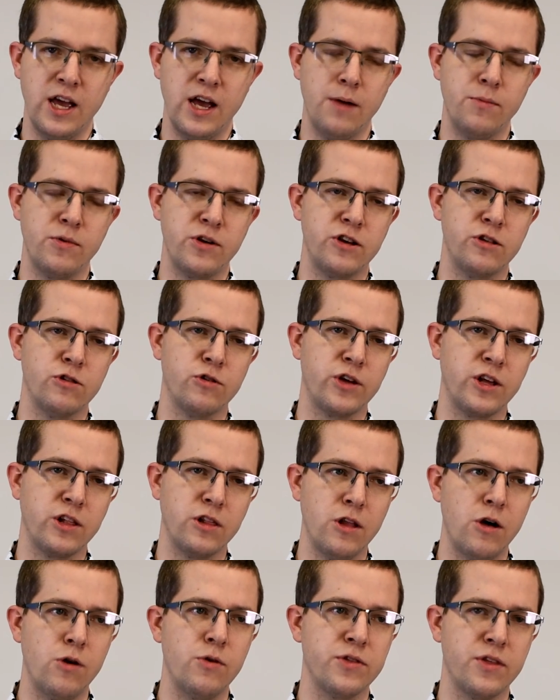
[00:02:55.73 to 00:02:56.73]
And when you're
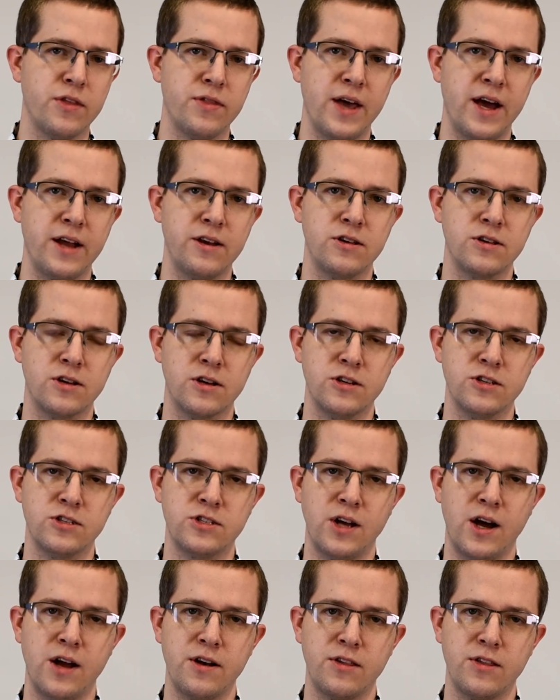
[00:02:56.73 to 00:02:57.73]
looking lower than that, you're going to
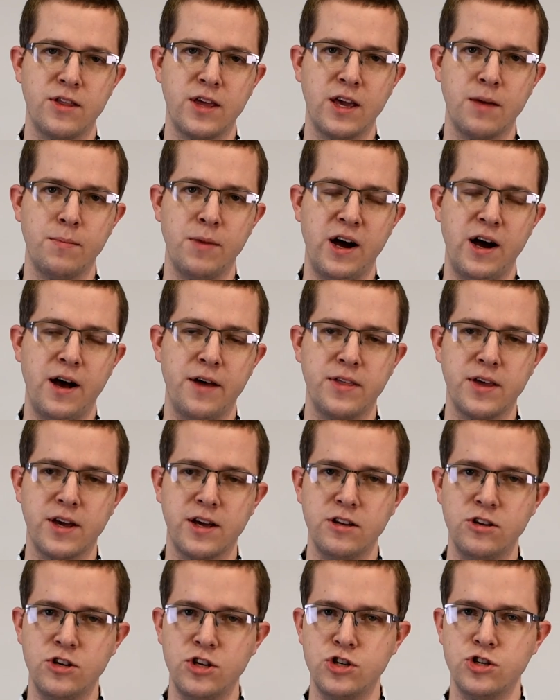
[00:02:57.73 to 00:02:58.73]
start to think about other
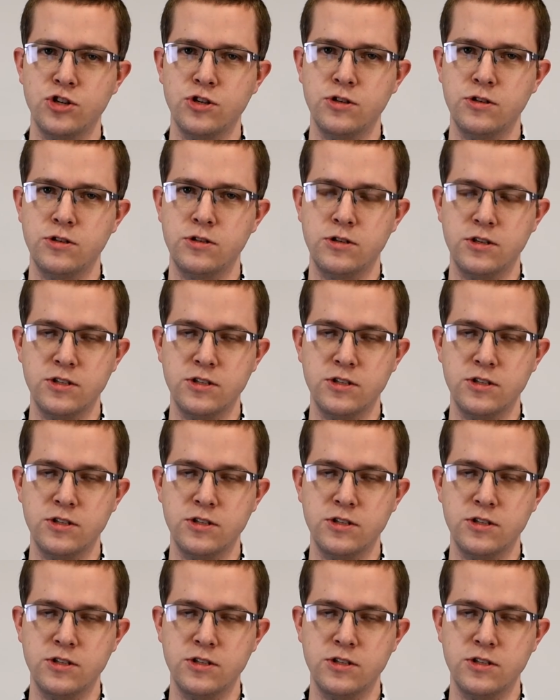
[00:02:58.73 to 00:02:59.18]
conditions,